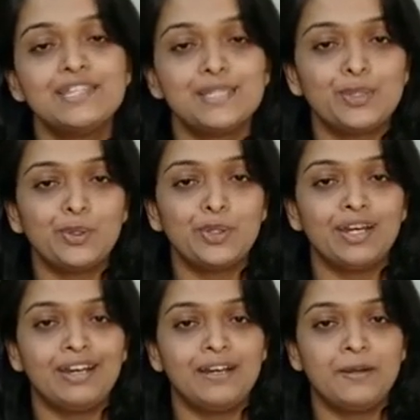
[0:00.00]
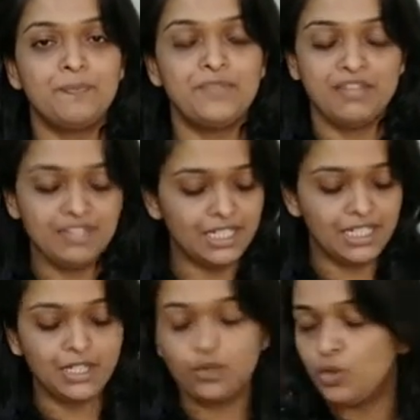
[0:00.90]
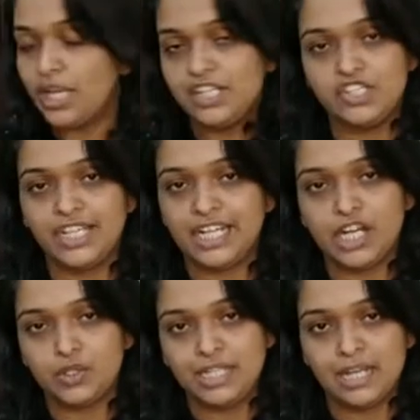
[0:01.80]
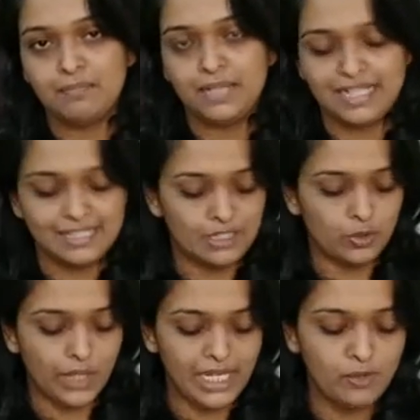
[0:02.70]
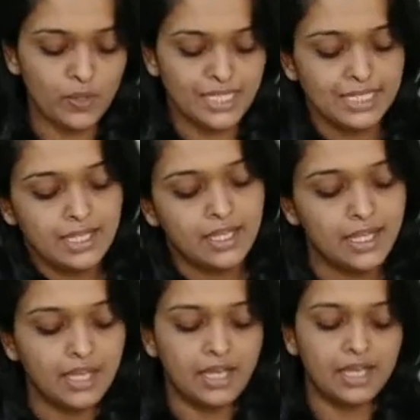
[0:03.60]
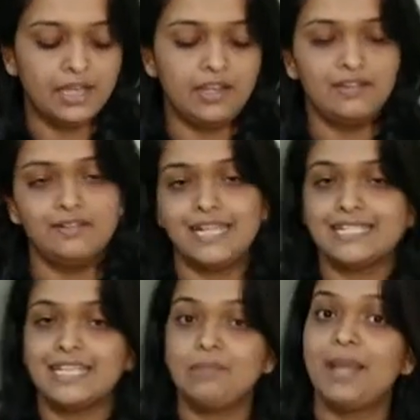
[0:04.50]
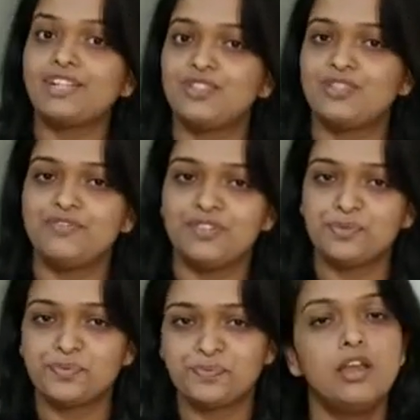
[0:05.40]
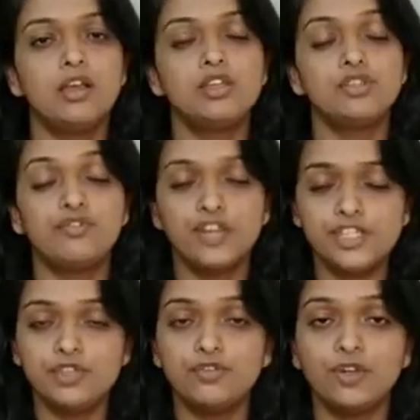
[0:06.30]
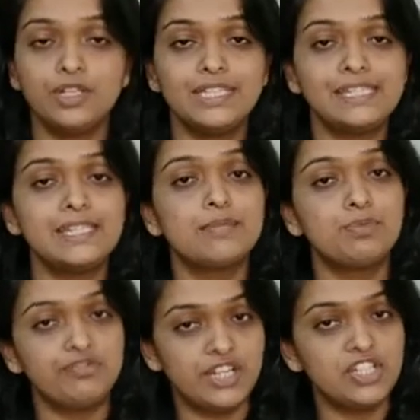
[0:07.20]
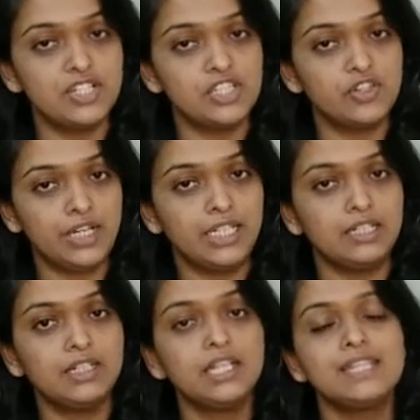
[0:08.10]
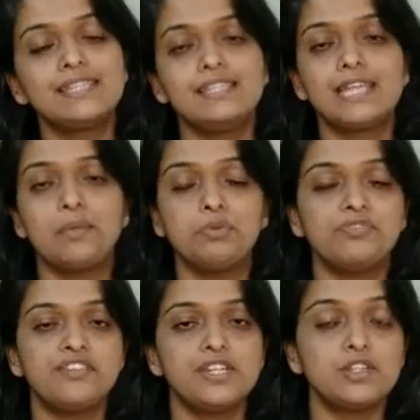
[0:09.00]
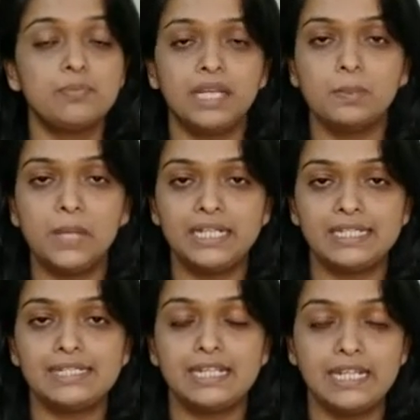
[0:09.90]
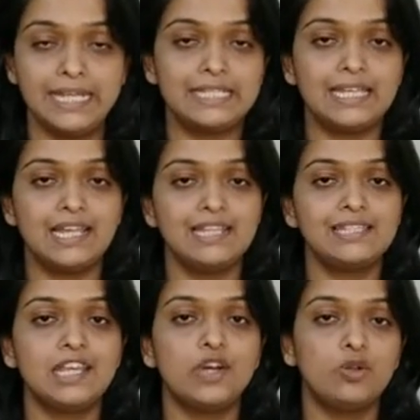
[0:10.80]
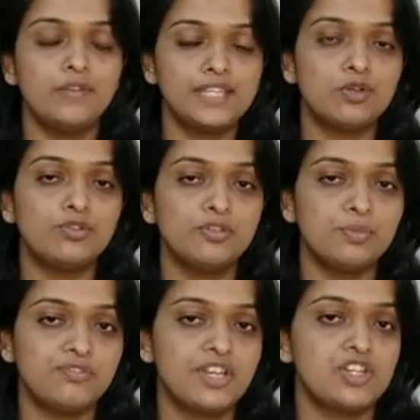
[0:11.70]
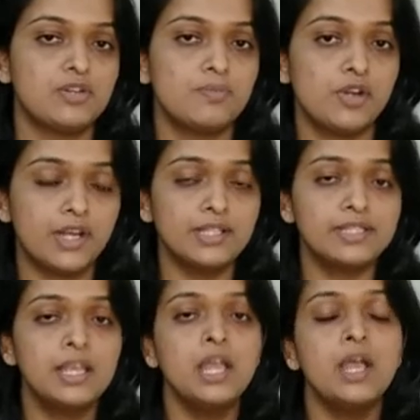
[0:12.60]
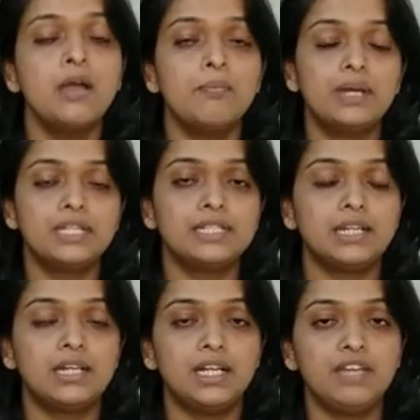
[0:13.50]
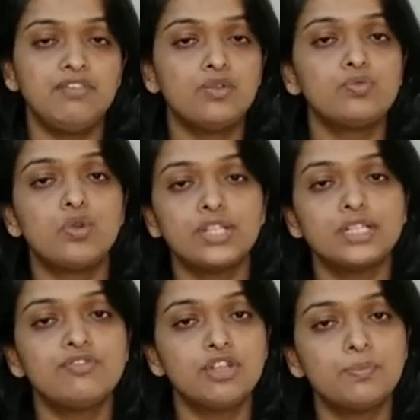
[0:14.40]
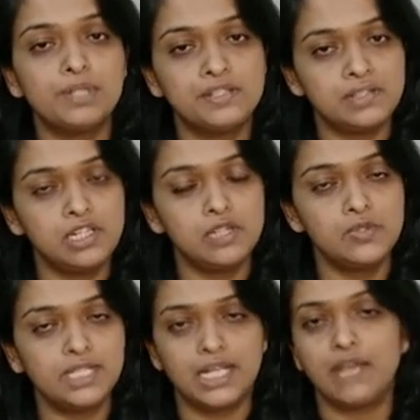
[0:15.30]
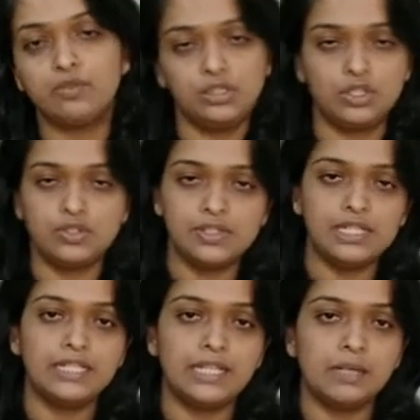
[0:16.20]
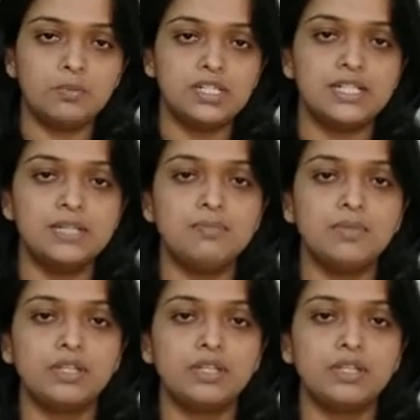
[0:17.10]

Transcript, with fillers: so uh, definitely go and check it out that place so anyways uh, let's get back to the review so first of all, this is a professional straightener. Since I'm a professional makeup artist and hairstylist, I always go for professional products. But uh, if you want it for a personal use, then I would not really recommend it.